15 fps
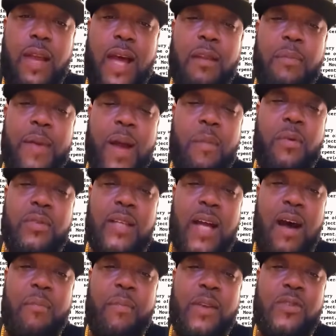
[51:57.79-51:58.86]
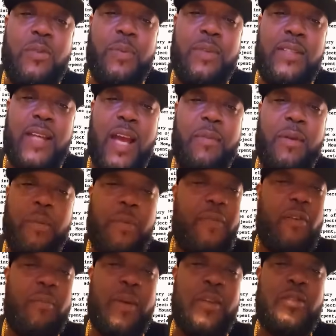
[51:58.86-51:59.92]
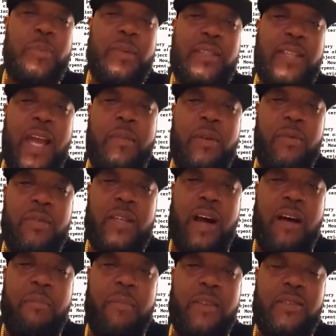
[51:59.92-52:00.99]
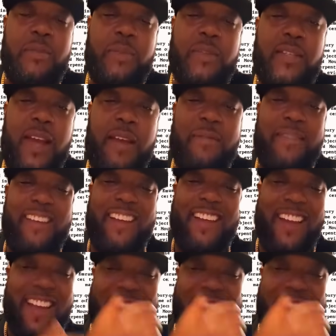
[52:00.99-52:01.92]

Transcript: Alabama was called Mesopotamia before Mesopotamia was called Mesopotamia.